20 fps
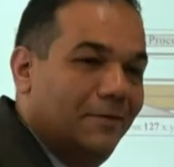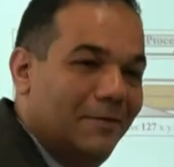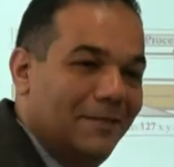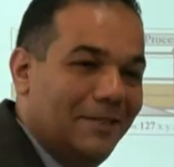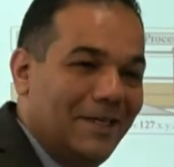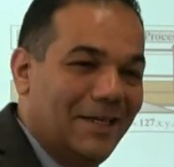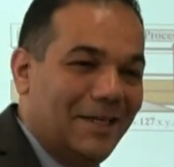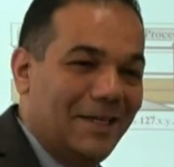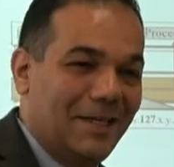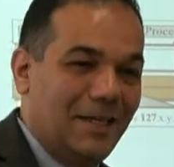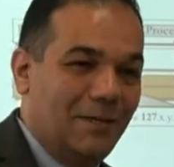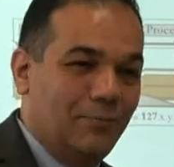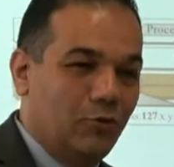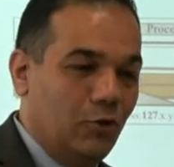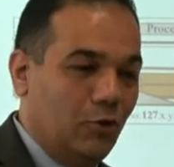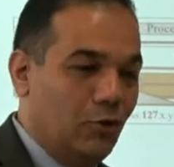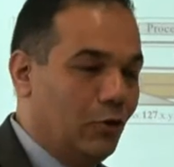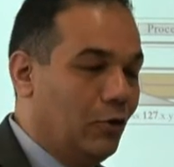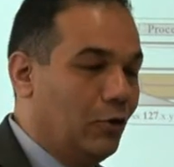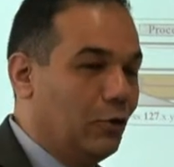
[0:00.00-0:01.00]
It's going to come to
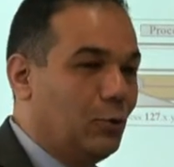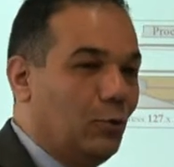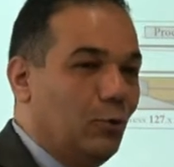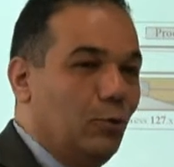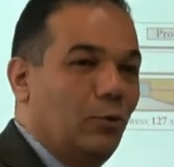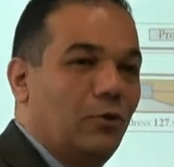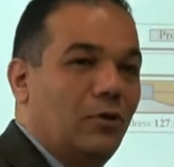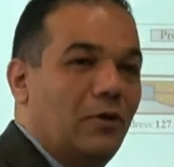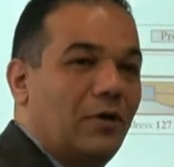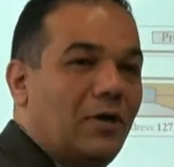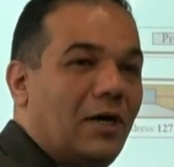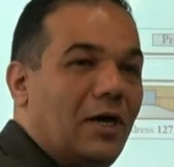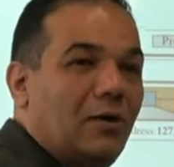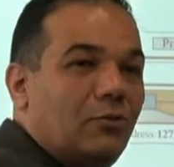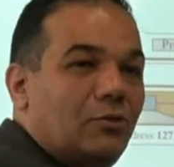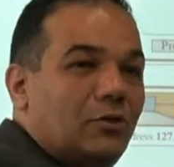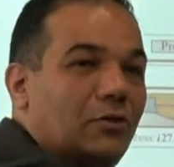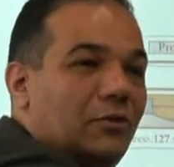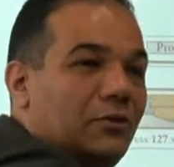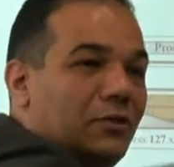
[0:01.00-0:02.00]
you. It goes to the
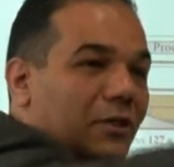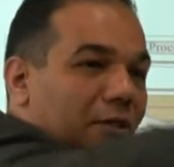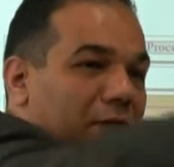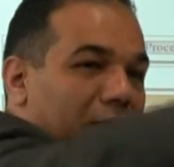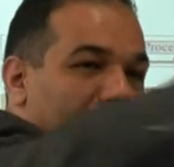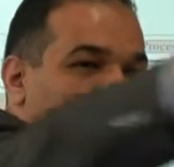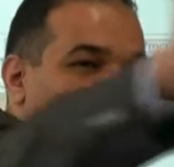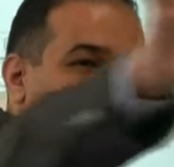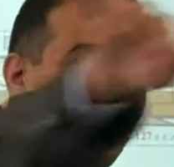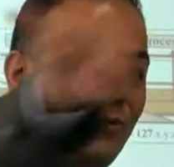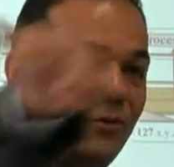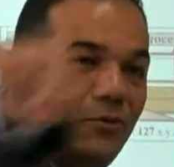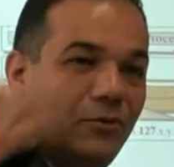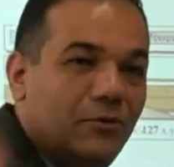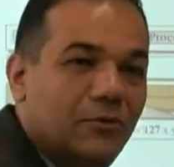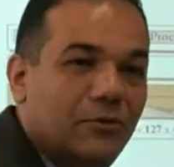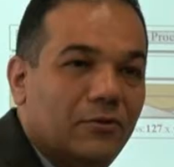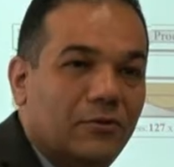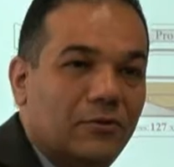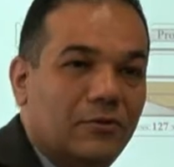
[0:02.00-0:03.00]
router, it will come
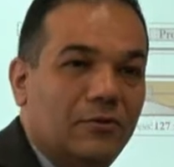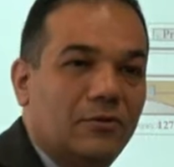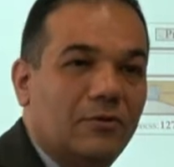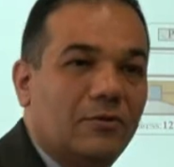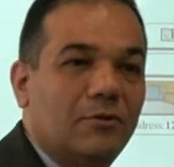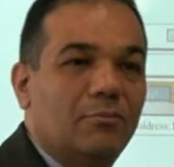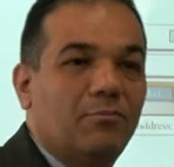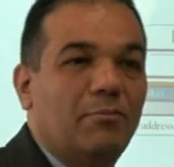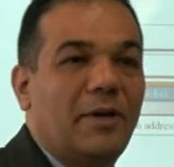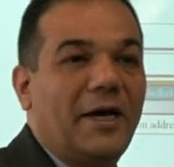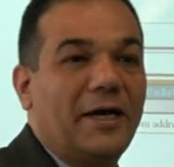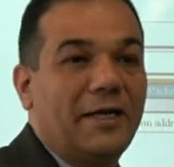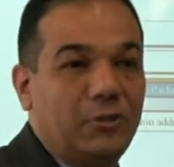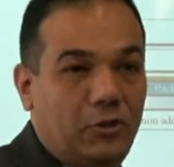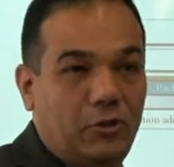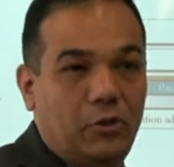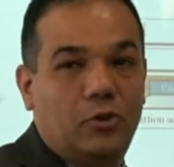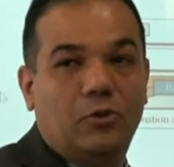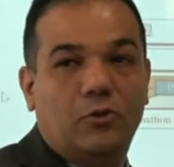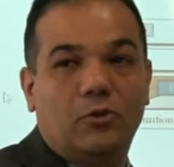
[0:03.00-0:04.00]
back
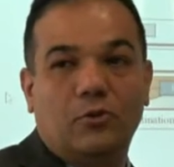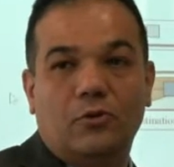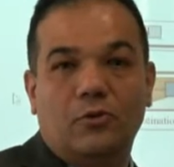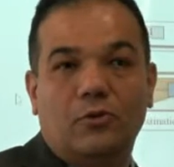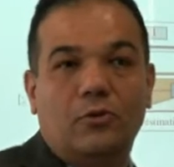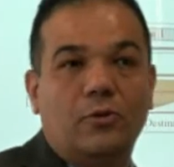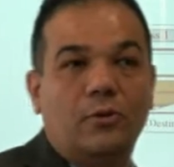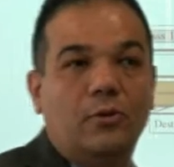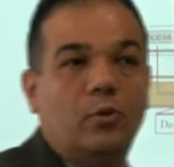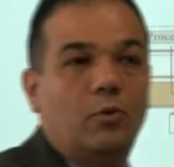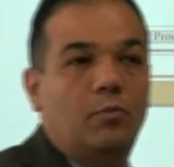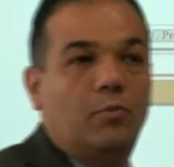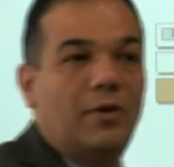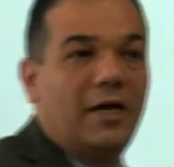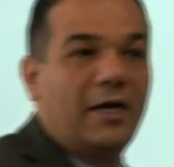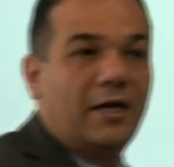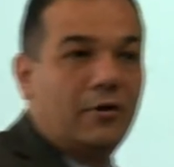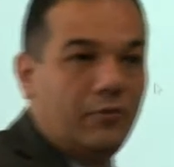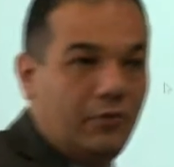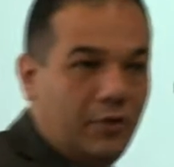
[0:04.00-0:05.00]
to you.
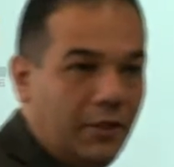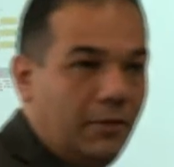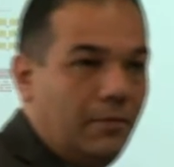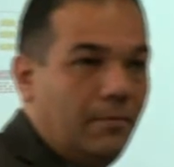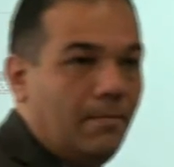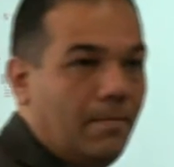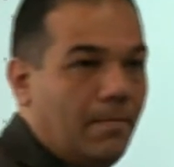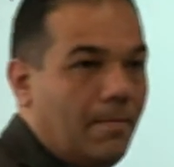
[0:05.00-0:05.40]
Loopback, right?